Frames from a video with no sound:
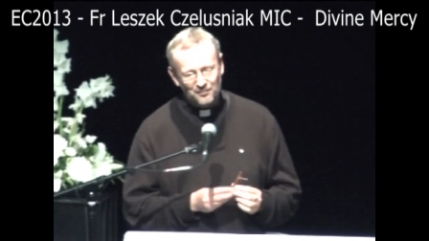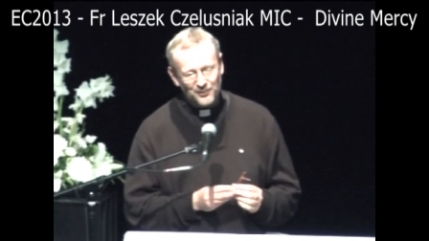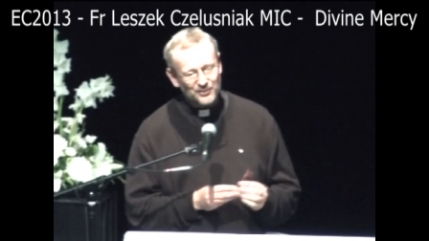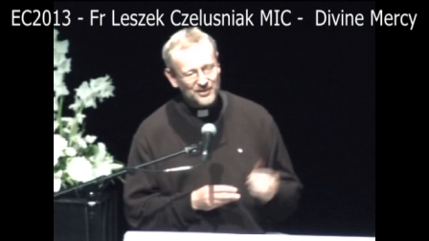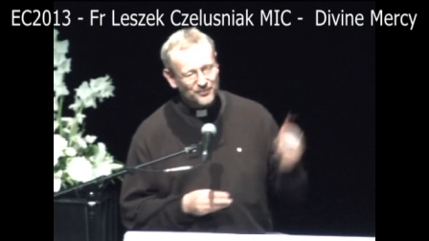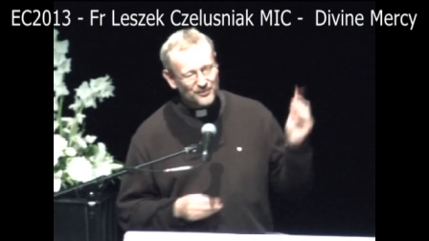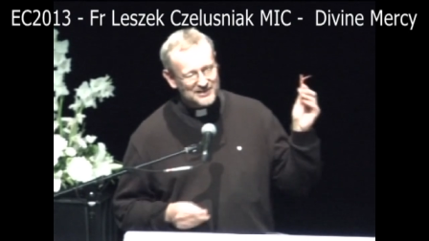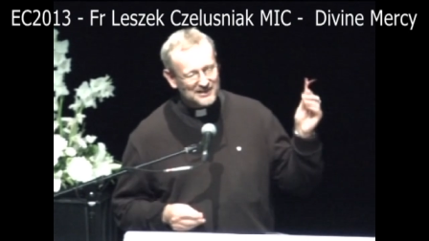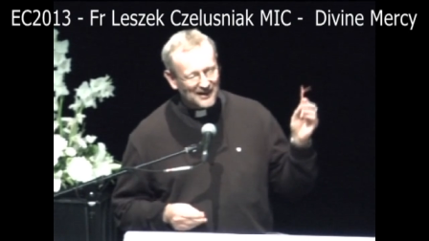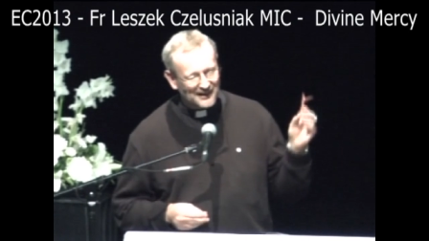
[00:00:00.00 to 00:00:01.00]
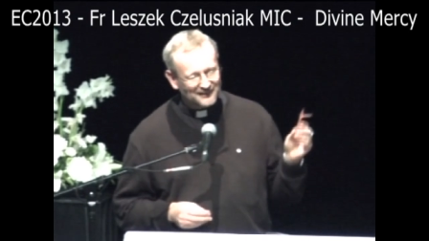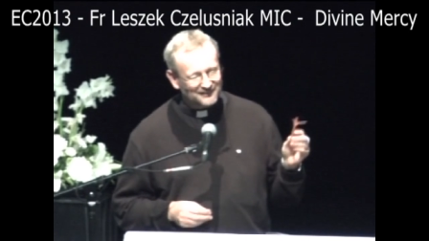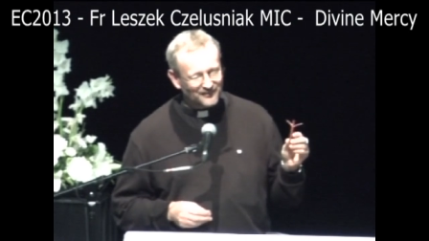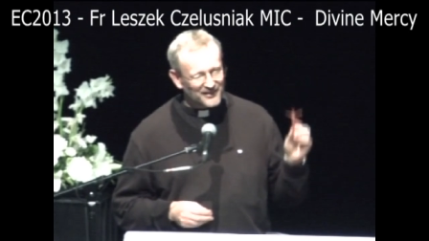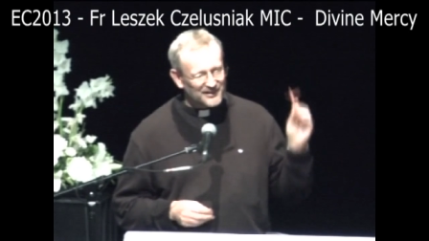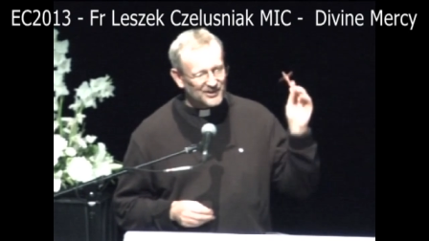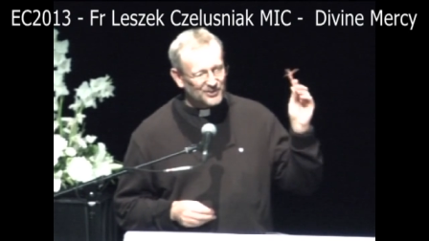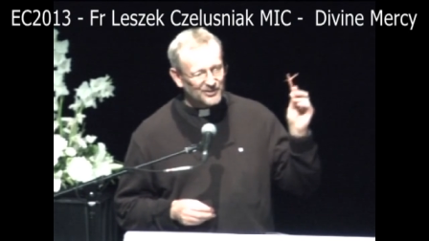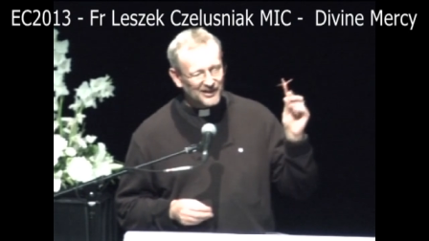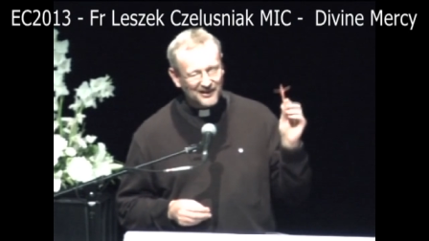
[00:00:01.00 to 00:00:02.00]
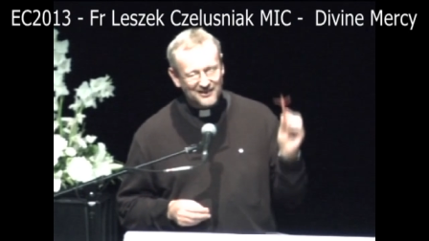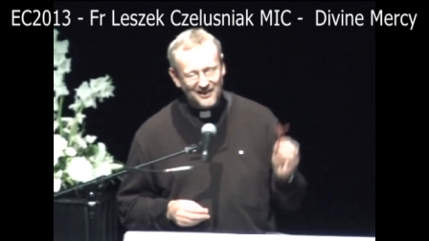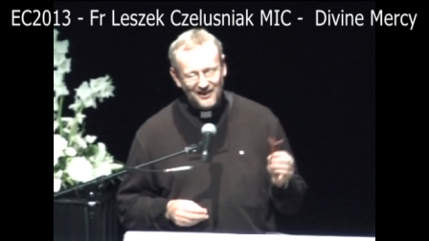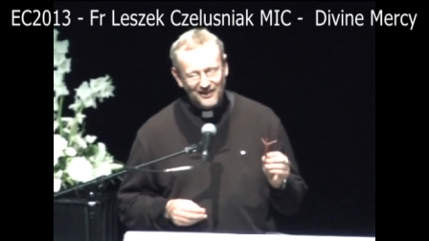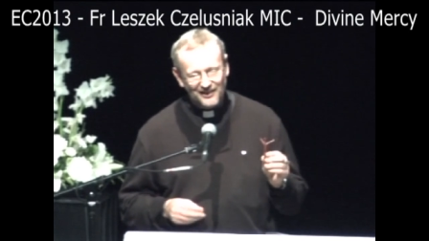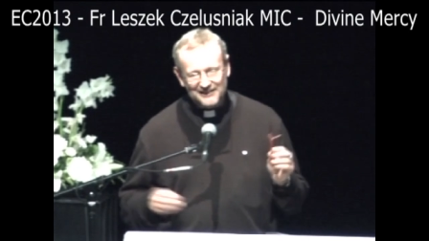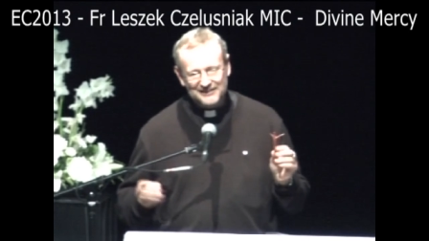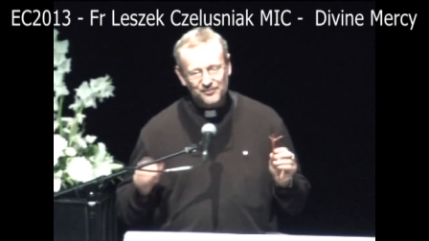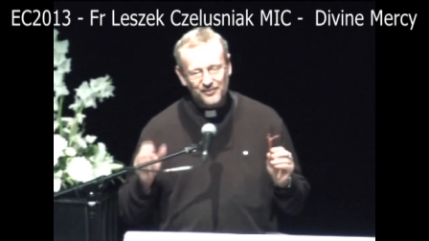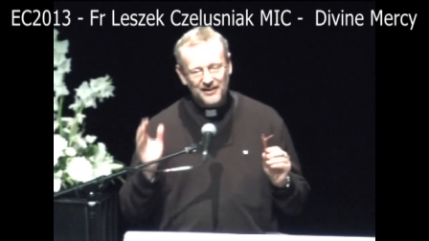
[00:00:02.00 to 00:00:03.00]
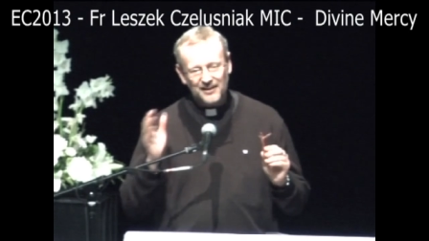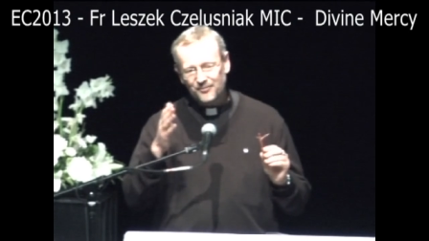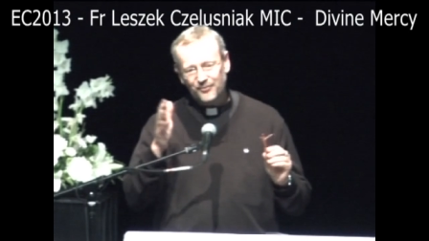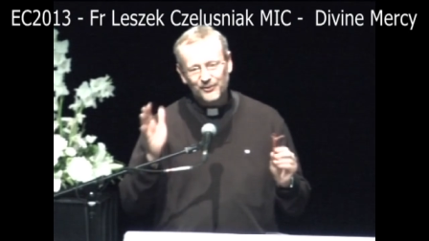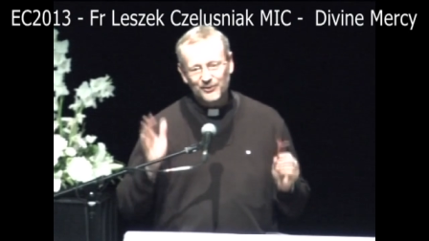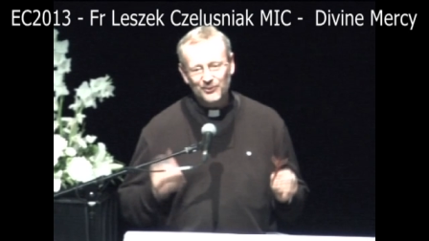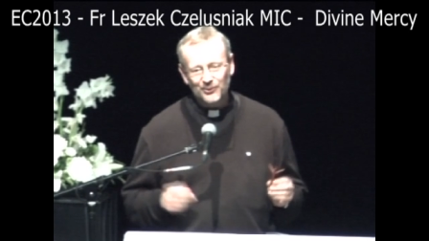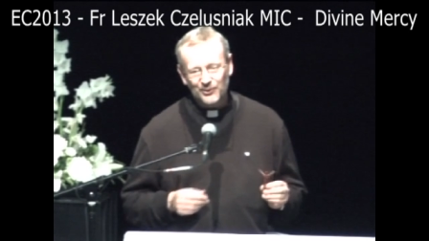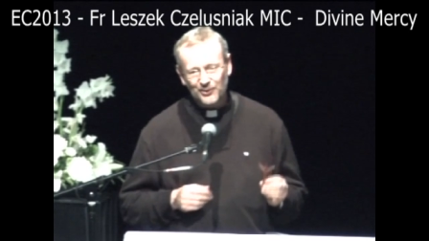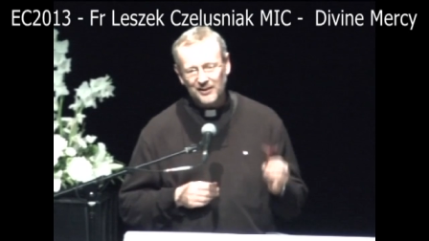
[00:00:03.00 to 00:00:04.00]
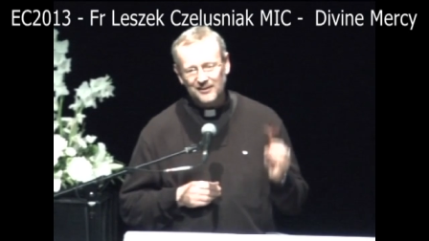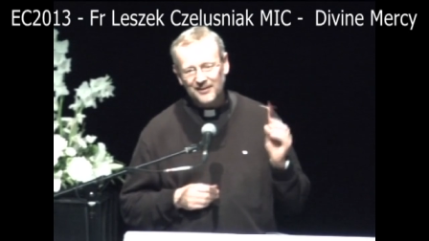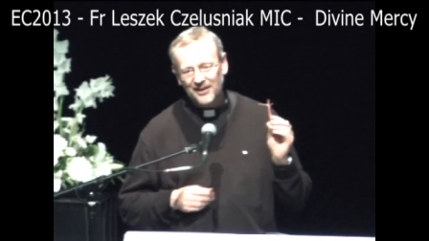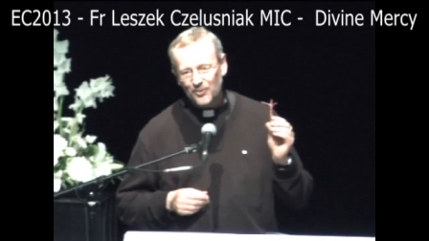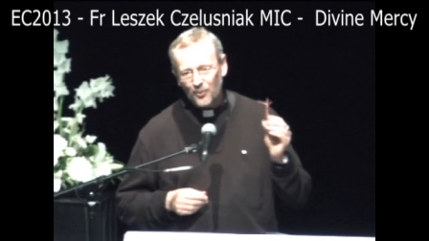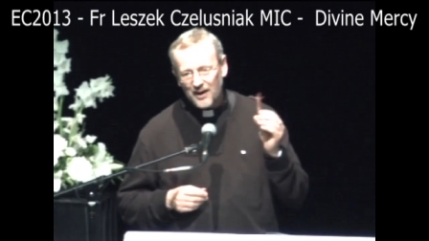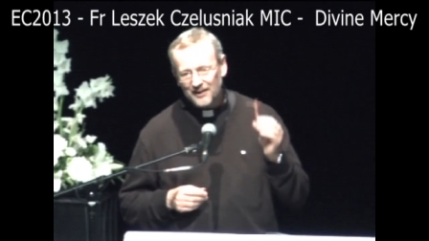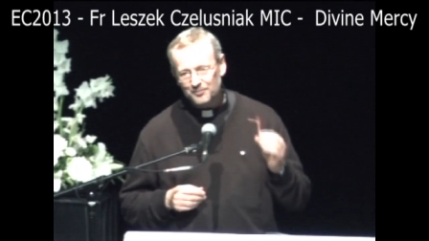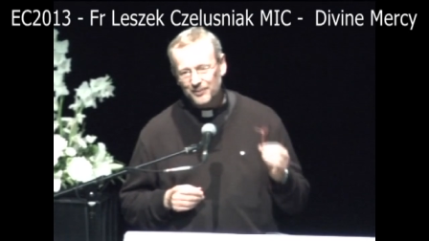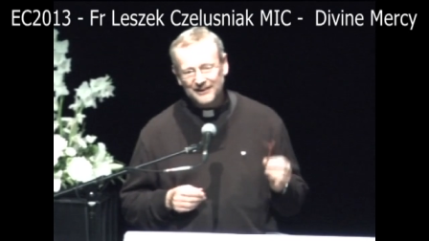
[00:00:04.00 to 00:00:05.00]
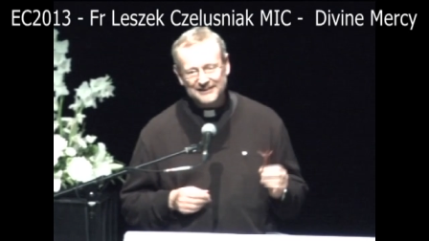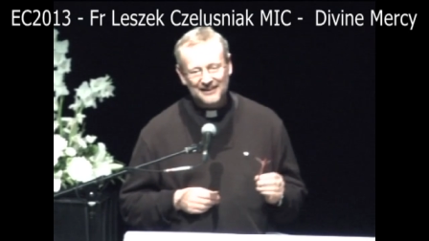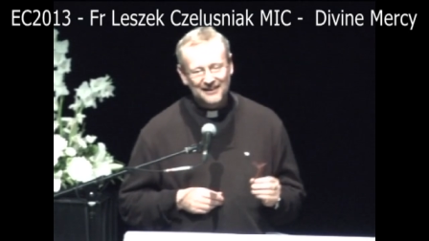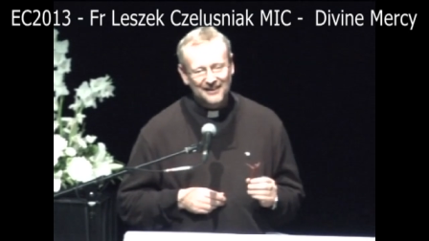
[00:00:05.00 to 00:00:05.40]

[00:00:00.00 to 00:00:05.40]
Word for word: Beautiful sign, very unique. Is the free gift for you. You can take one, please,